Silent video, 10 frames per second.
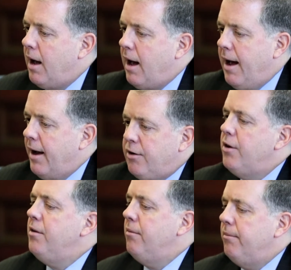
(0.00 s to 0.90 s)
I
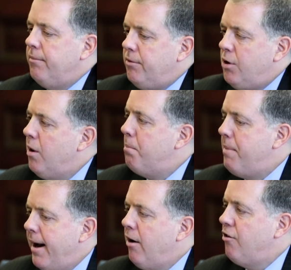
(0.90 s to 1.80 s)
couldn't do a
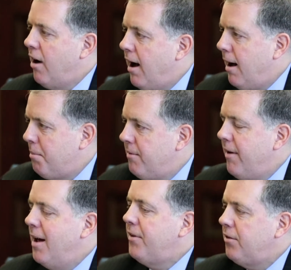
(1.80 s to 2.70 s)
better job of
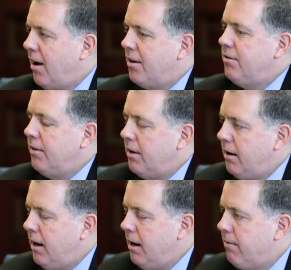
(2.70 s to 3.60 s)
emphasizing the
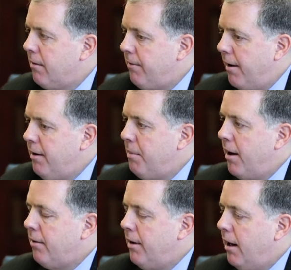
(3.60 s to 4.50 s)
need for
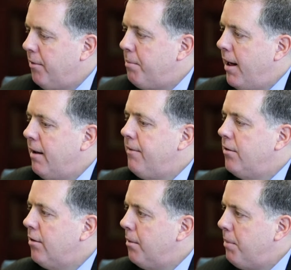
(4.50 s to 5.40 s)
fundamental health
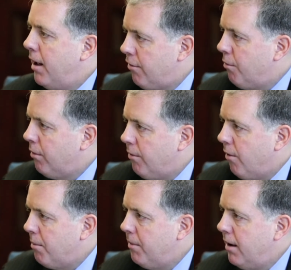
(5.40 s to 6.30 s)
benefits and pension
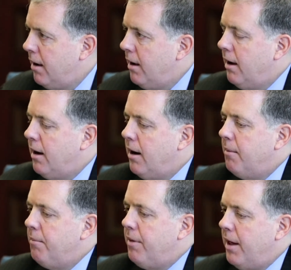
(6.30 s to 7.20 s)
reform
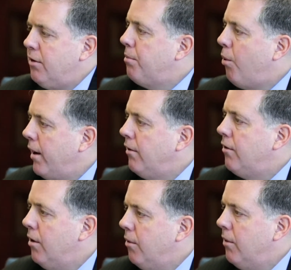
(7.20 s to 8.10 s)
than to point
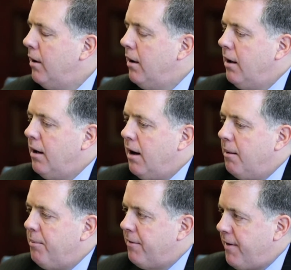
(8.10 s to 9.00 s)
to
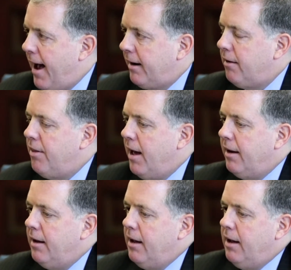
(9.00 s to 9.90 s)
the fact that